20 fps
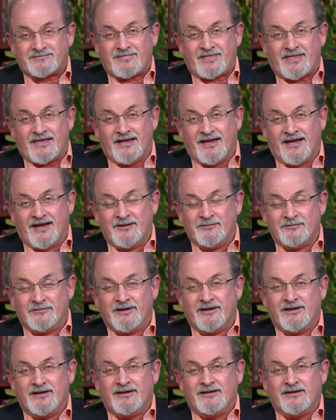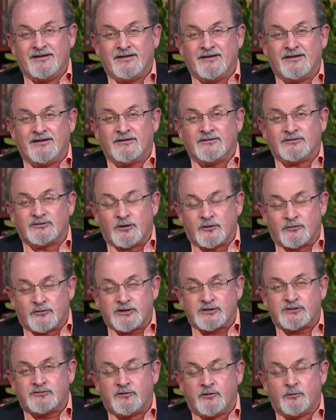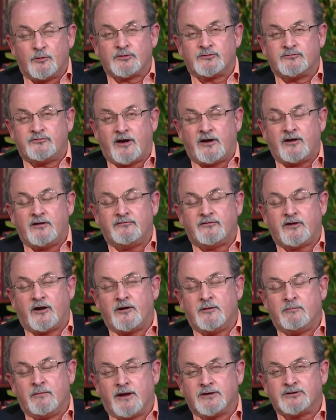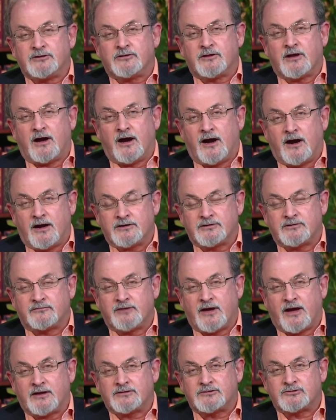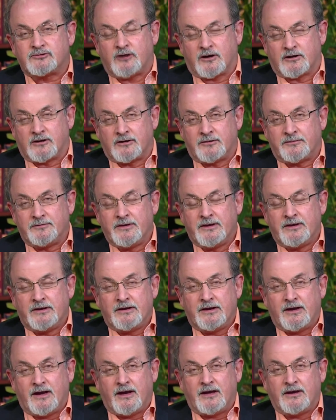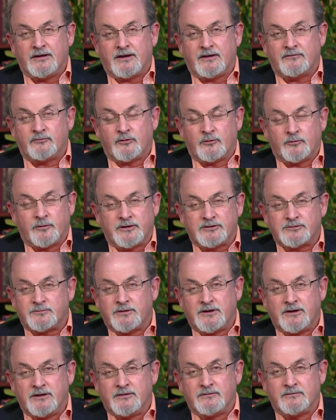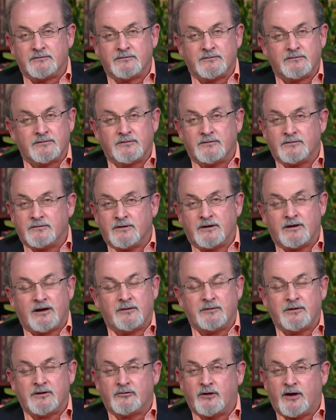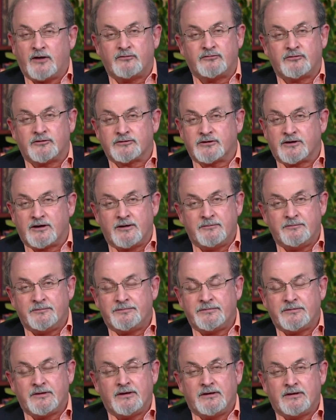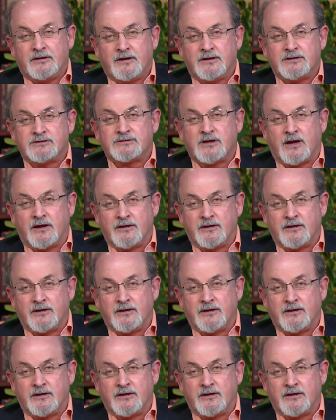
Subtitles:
And So Christopher was very, very much at the heart of that struggle. And I've always been, I mean, grateful to him is